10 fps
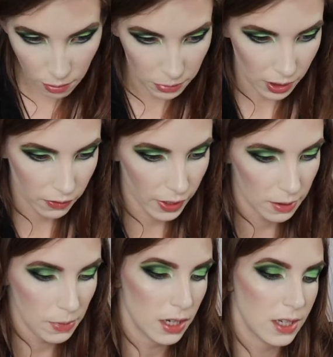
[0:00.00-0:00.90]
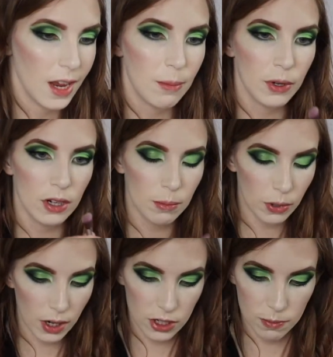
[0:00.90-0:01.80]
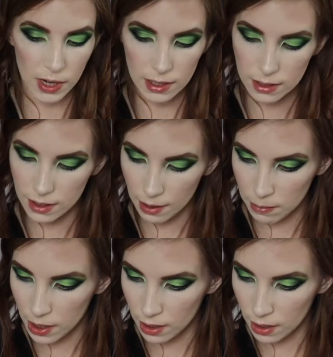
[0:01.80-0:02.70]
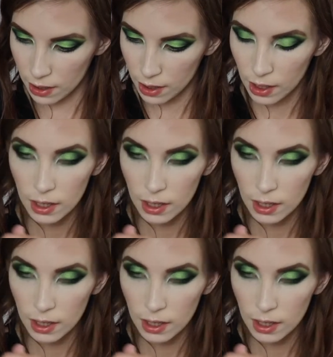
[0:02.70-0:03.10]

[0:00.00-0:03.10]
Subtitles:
I'm going to find my tapered brush, my Sigma